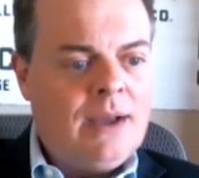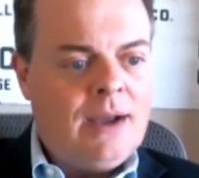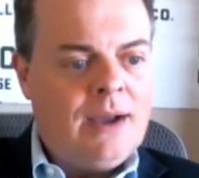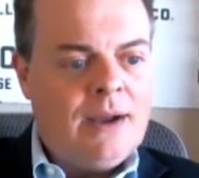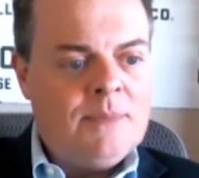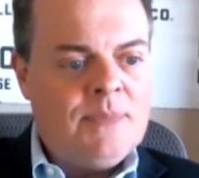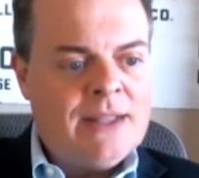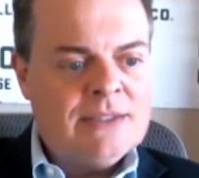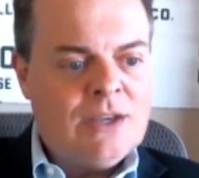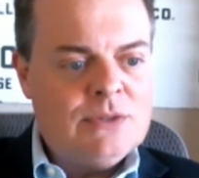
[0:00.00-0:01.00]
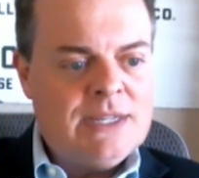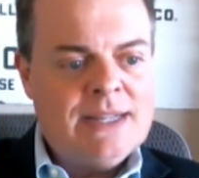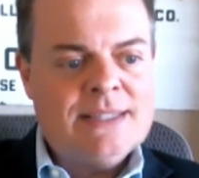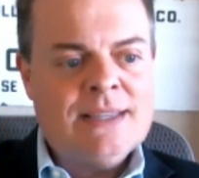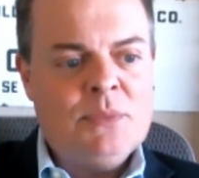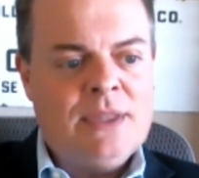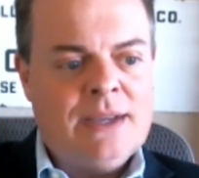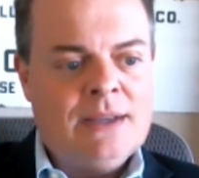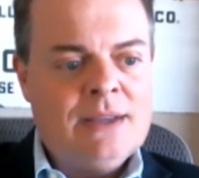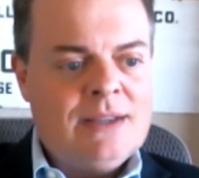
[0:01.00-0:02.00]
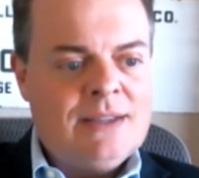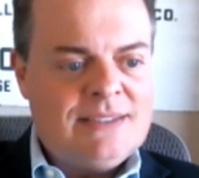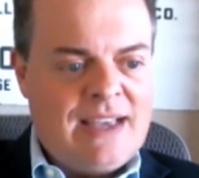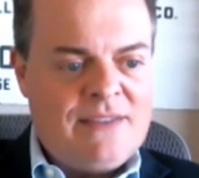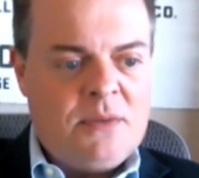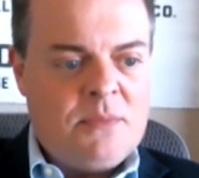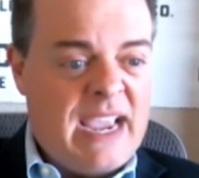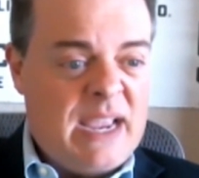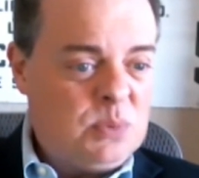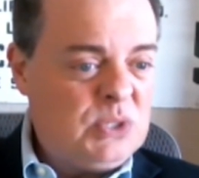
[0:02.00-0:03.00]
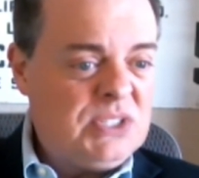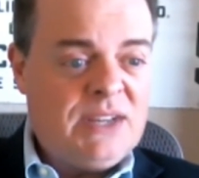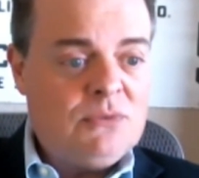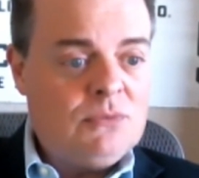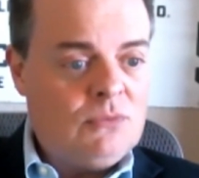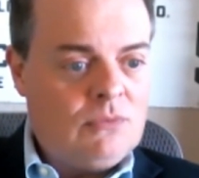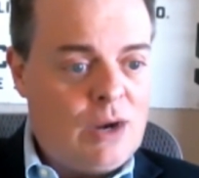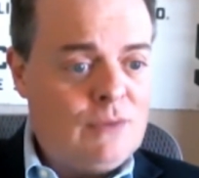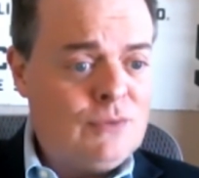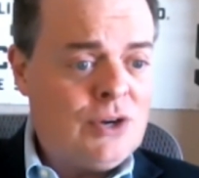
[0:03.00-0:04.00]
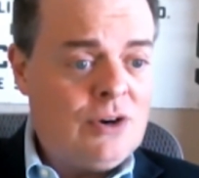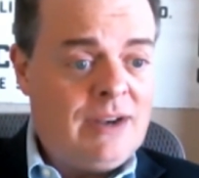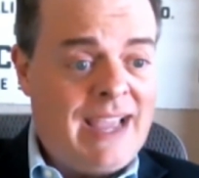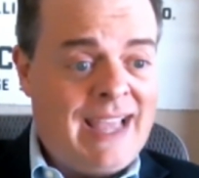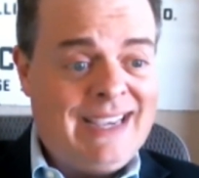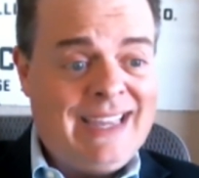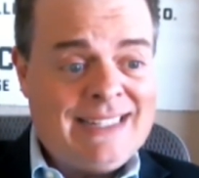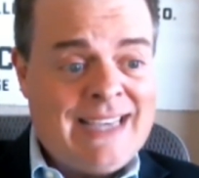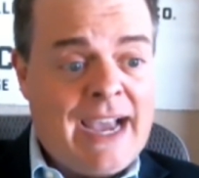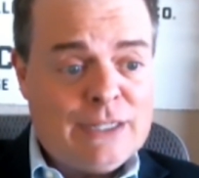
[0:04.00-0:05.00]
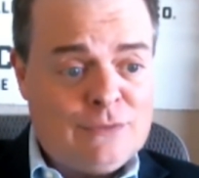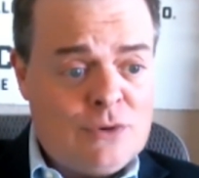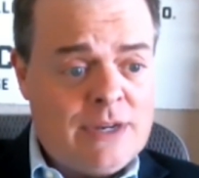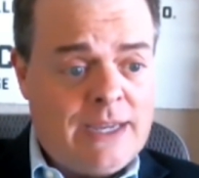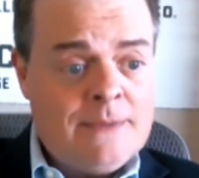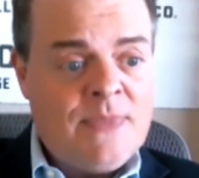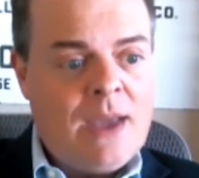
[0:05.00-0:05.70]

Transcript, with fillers: um, and so to get something seven eight percent rate of return and to get it tax free,